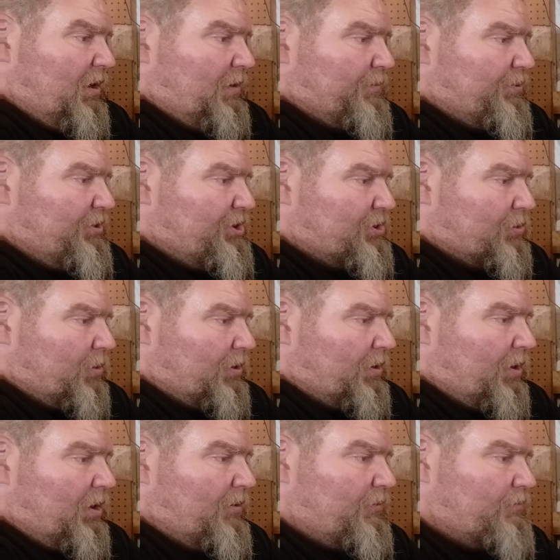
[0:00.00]
pretty square
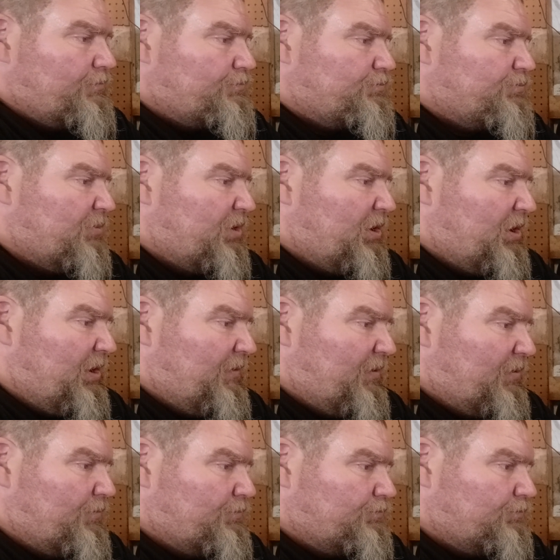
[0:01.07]
off,
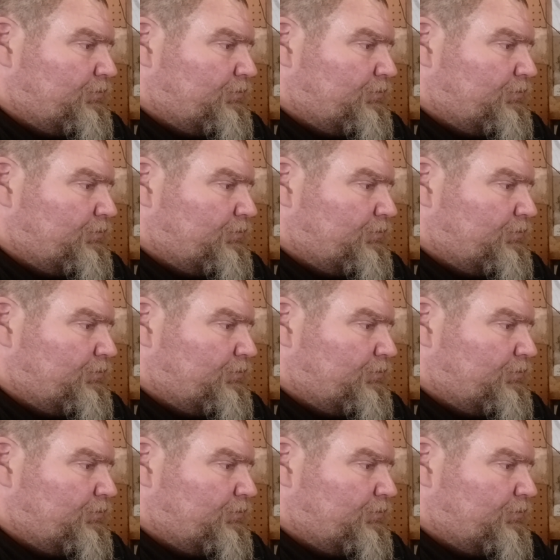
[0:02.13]
even.